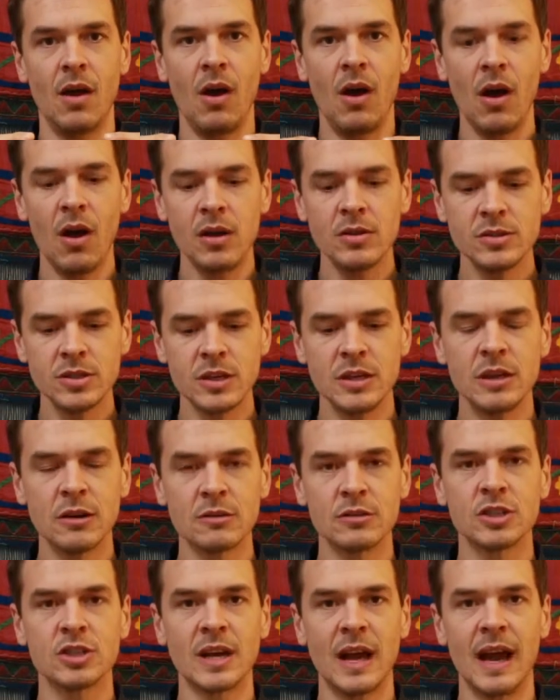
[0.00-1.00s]
onto
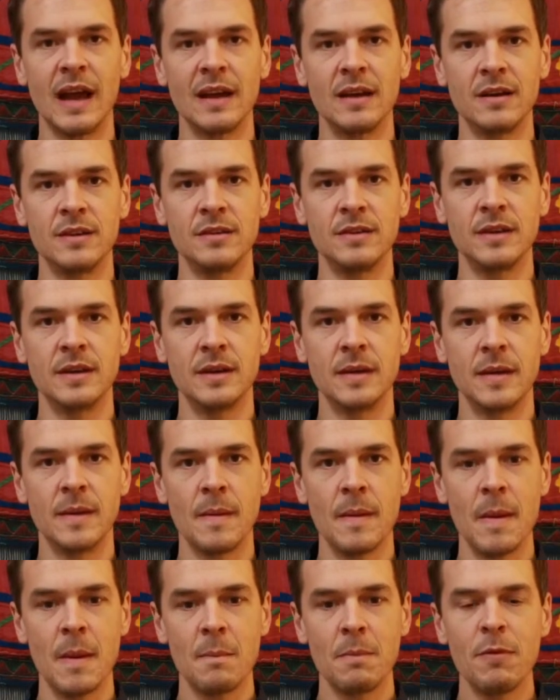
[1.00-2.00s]
your child
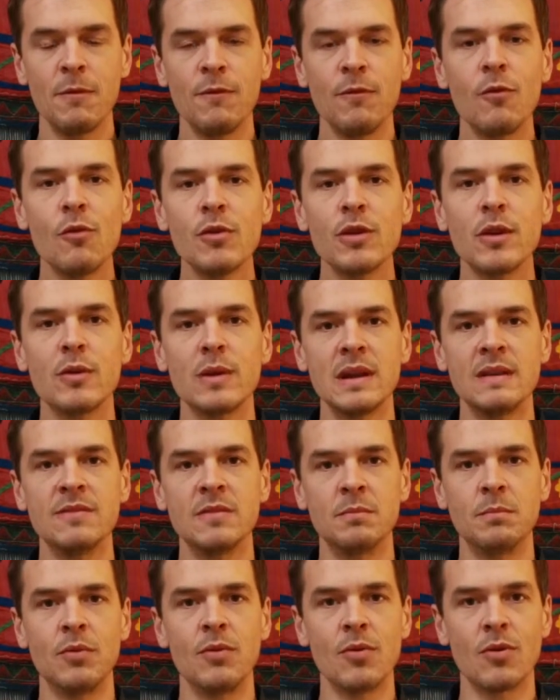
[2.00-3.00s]
before they're
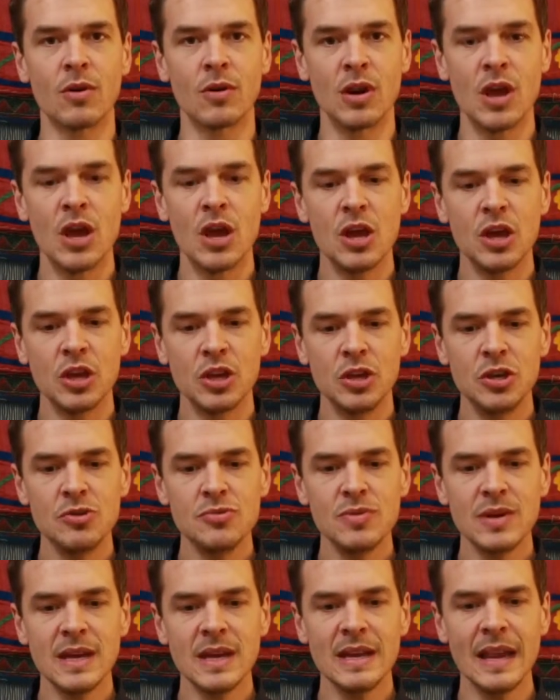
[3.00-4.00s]
even born.
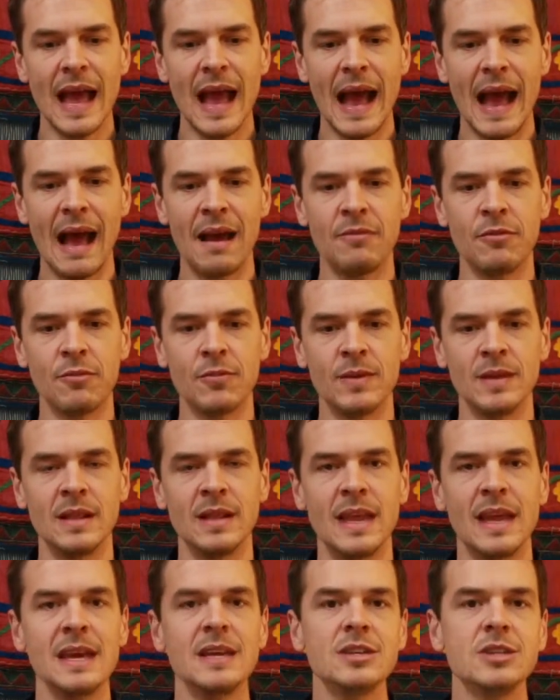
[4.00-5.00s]
You can have a
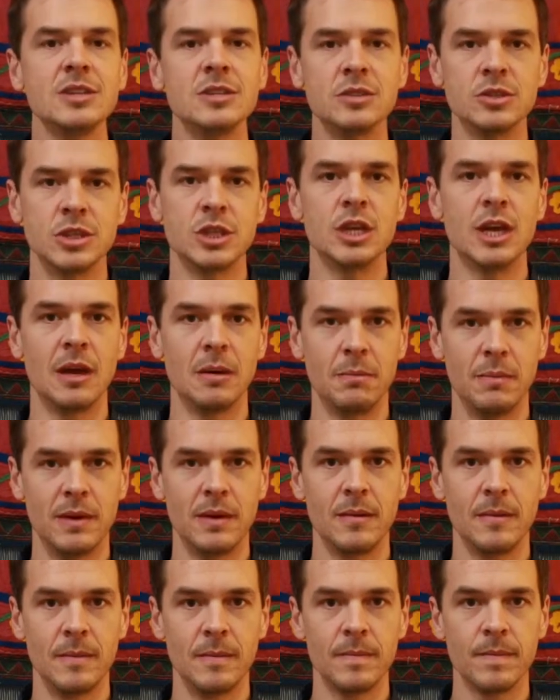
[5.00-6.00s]
relationship
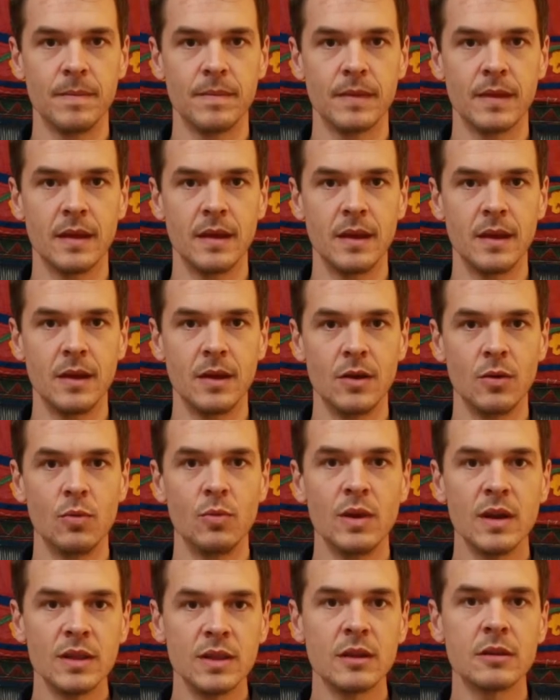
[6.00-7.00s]

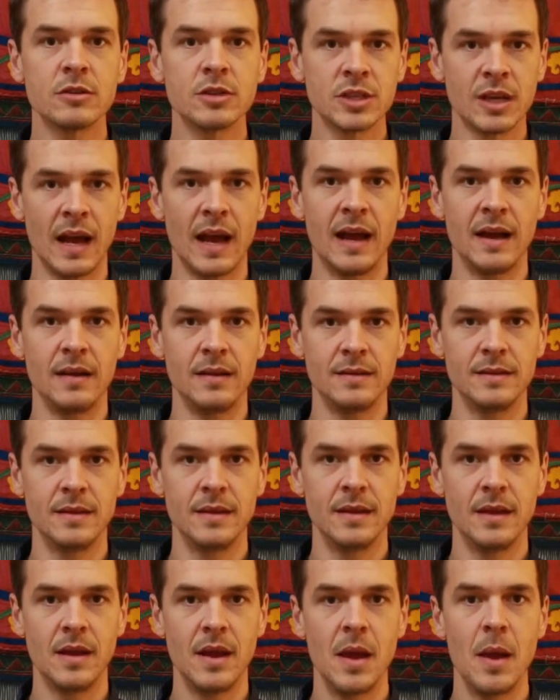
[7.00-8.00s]
with your child
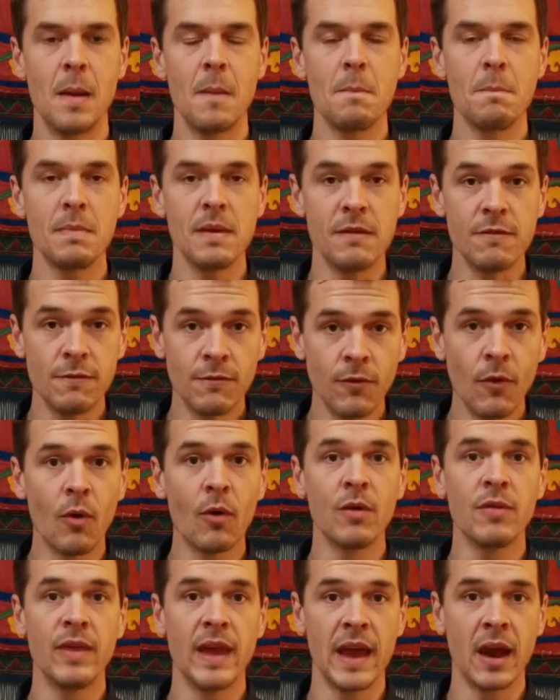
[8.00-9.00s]

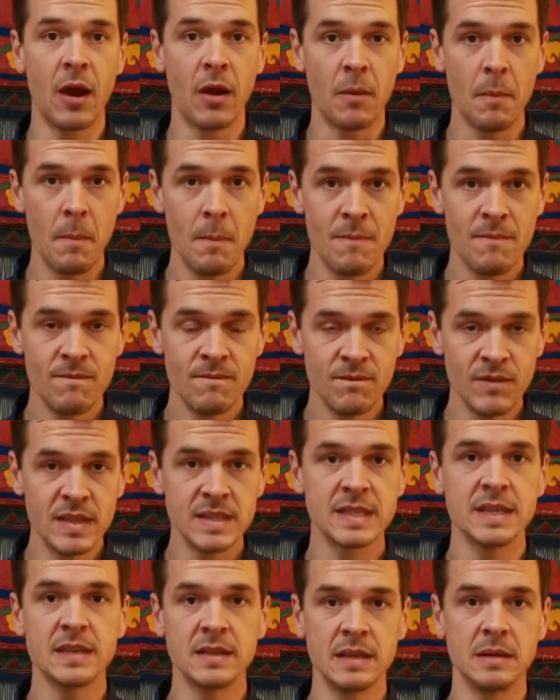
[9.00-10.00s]
before they are
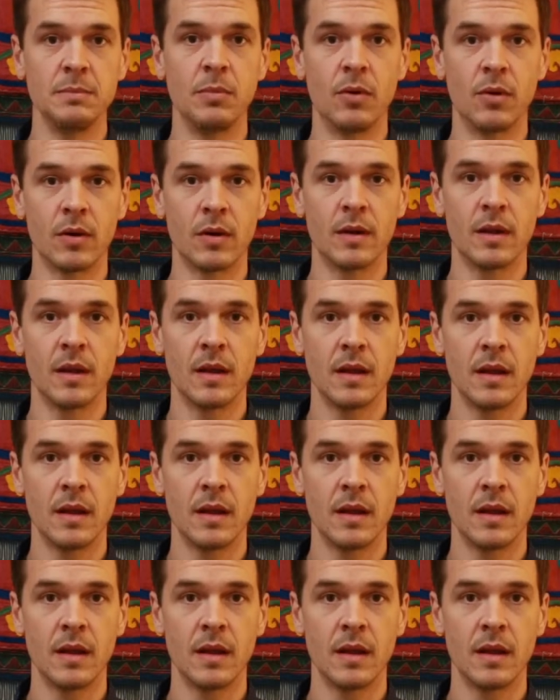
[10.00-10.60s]
physically born.